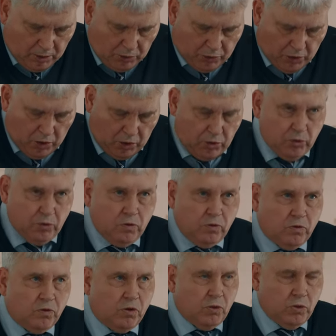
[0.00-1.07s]

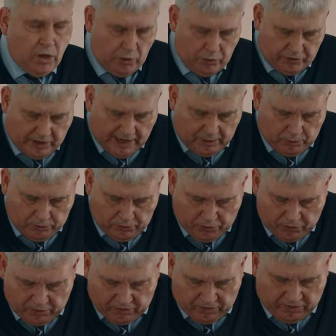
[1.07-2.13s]
Those who go down
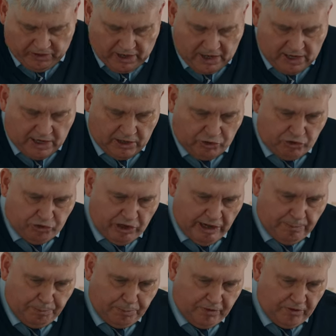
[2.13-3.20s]
to the sea in
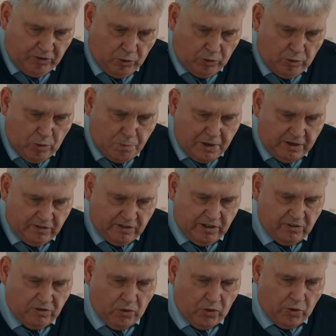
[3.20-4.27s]
ships, who do
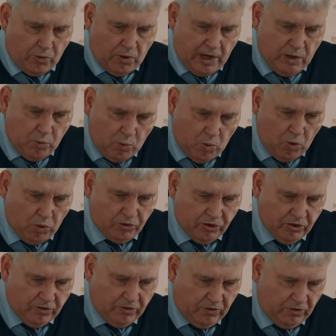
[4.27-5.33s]
business on great
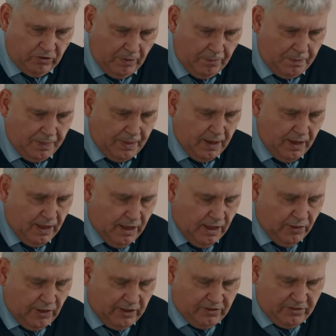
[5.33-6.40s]
waters,
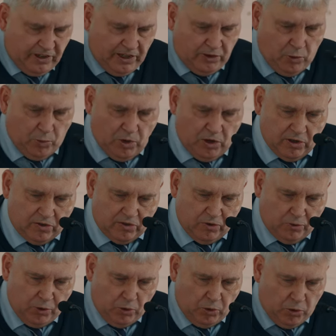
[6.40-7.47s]
they see the works
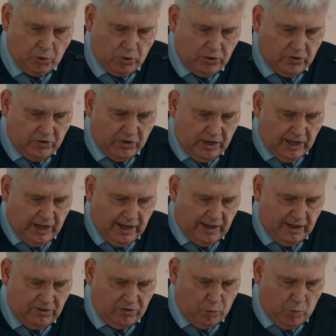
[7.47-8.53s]
of the Lord and
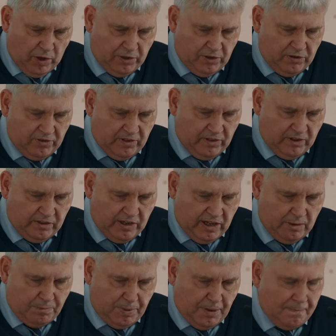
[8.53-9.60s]
his wonders in the
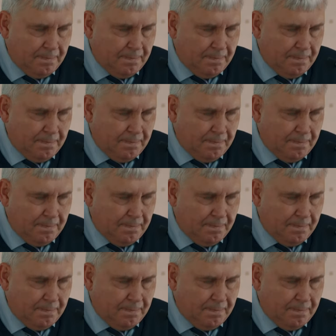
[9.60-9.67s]
deep.